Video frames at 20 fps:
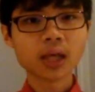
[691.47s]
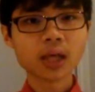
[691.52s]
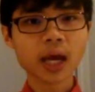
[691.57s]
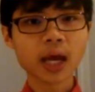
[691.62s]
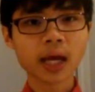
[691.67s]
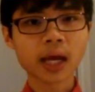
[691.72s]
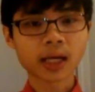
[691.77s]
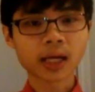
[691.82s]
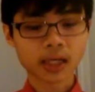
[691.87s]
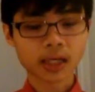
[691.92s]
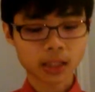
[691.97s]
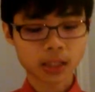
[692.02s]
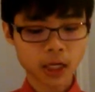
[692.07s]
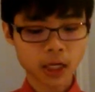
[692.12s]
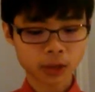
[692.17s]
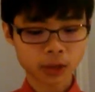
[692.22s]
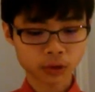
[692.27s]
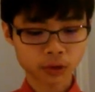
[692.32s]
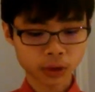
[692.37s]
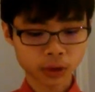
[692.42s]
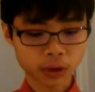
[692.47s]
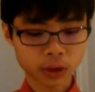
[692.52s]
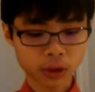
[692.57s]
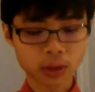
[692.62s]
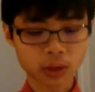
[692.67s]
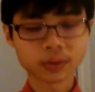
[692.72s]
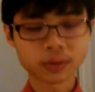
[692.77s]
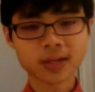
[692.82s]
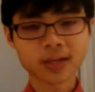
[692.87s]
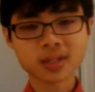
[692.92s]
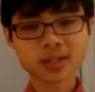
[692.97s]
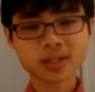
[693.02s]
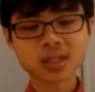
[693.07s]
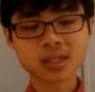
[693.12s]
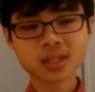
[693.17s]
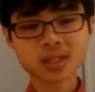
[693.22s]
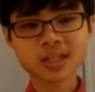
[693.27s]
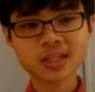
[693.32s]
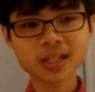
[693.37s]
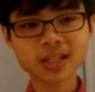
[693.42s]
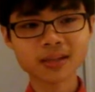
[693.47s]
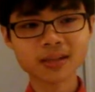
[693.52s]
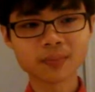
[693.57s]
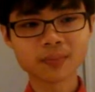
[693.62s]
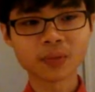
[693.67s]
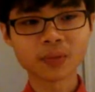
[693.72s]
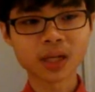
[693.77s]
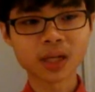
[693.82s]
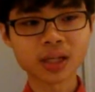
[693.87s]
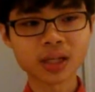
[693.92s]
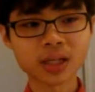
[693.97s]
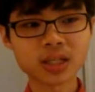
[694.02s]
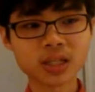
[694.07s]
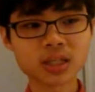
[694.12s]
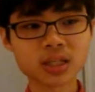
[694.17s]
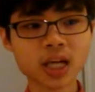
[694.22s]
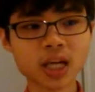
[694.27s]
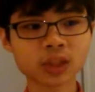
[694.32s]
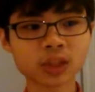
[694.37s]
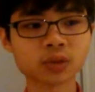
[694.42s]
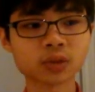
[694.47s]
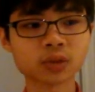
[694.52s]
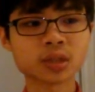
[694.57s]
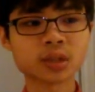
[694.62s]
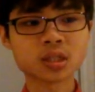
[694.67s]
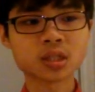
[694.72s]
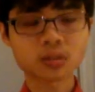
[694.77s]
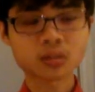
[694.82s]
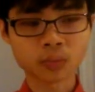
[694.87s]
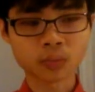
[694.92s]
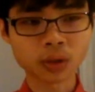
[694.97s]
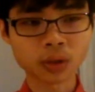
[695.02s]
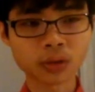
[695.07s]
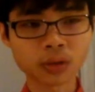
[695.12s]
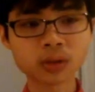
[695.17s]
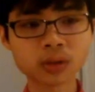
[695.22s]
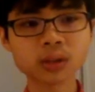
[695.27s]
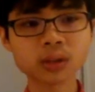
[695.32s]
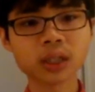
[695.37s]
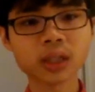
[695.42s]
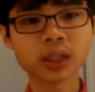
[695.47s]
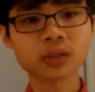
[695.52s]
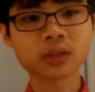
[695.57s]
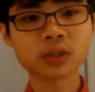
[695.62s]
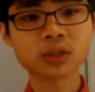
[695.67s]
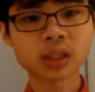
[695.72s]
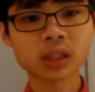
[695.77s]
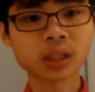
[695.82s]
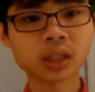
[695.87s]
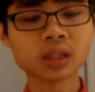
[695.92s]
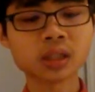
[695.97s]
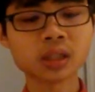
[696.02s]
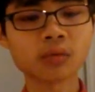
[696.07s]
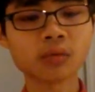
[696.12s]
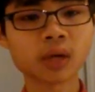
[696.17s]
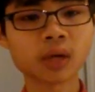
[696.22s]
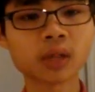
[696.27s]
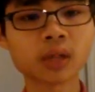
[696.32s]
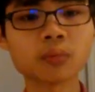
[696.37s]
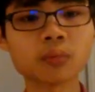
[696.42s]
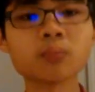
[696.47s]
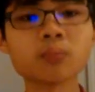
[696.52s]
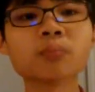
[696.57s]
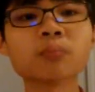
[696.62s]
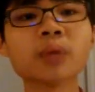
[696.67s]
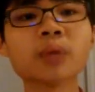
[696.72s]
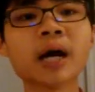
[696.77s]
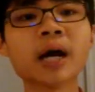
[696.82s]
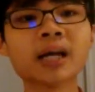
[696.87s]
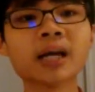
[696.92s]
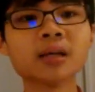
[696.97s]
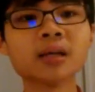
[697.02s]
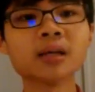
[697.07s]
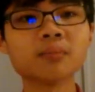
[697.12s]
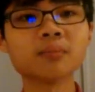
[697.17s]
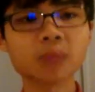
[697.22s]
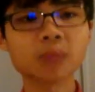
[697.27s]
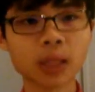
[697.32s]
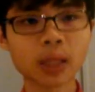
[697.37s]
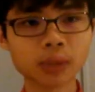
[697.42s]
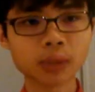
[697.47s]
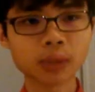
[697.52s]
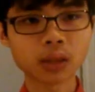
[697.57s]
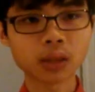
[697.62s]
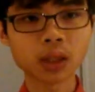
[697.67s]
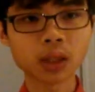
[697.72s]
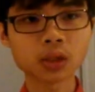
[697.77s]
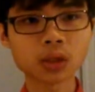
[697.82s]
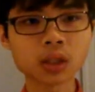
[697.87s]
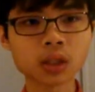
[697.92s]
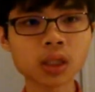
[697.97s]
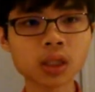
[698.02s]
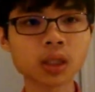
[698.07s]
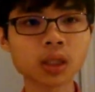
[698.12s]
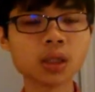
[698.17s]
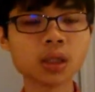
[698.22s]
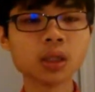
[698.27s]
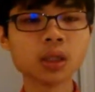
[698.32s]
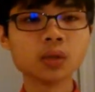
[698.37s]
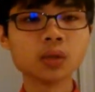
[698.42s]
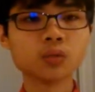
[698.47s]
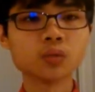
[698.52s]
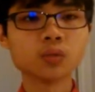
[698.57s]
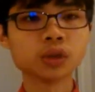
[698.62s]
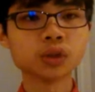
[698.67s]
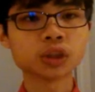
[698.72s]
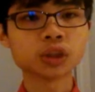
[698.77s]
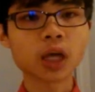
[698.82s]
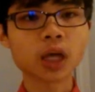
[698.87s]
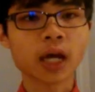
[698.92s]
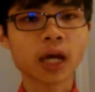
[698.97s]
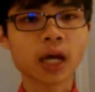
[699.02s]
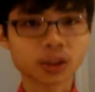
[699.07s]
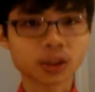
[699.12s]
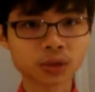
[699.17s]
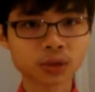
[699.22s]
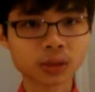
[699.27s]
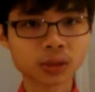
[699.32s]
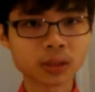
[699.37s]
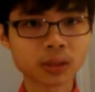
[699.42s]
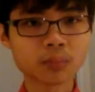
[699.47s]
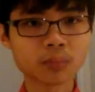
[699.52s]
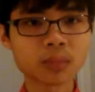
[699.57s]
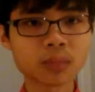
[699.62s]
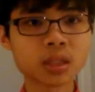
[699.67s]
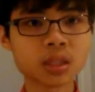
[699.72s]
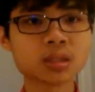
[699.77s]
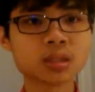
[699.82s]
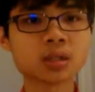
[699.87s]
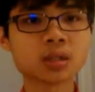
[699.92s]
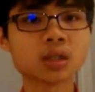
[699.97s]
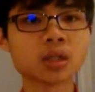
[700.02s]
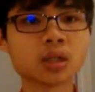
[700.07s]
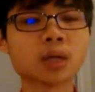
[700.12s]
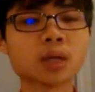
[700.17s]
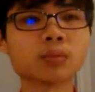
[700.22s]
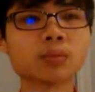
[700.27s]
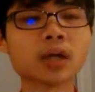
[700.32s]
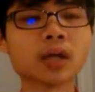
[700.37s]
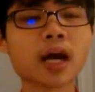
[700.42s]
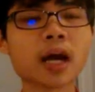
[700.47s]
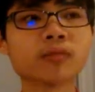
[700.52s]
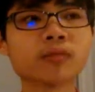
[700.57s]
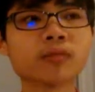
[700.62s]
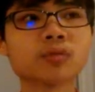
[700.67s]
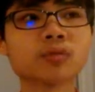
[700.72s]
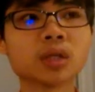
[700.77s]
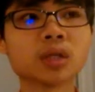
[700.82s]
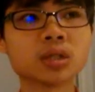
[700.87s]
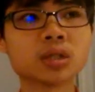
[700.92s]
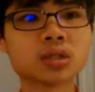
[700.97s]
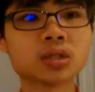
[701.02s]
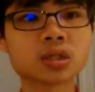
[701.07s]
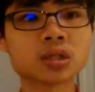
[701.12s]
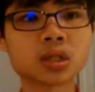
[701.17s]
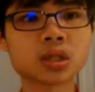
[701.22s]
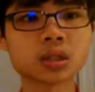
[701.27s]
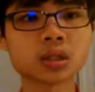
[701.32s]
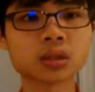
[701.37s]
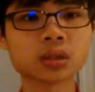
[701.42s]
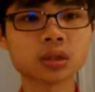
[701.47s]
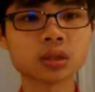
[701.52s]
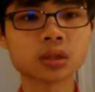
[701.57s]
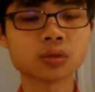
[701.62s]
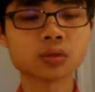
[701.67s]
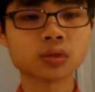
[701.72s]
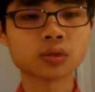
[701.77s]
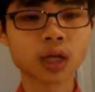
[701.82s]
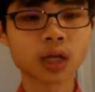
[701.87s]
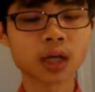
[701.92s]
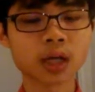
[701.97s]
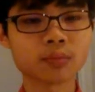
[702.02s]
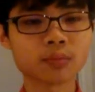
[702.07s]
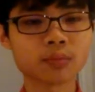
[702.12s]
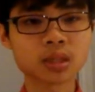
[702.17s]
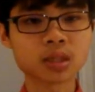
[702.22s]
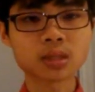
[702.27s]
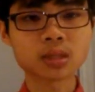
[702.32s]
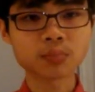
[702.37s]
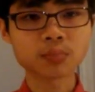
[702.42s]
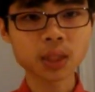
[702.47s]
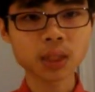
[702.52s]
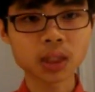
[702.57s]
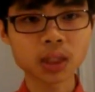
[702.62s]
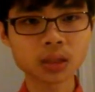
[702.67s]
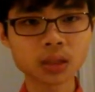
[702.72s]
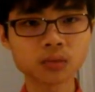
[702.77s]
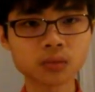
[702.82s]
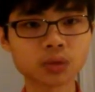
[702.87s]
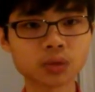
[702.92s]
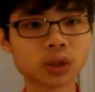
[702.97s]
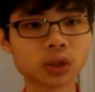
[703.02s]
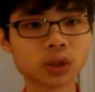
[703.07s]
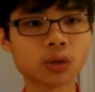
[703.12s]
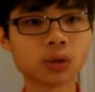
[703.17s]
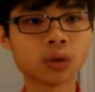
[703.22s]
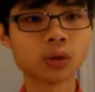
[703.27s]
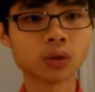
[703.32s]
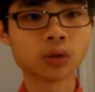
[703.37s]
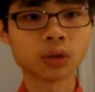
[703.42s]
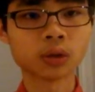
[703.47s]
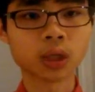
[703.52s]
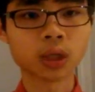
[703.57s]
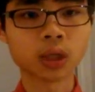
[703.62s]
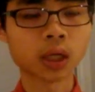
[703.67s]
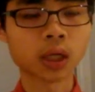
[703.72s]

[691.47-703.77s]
I can actually know that sigma is actually small letter t divided by capital letter T, which actually means the number I have to insert to times speed, which are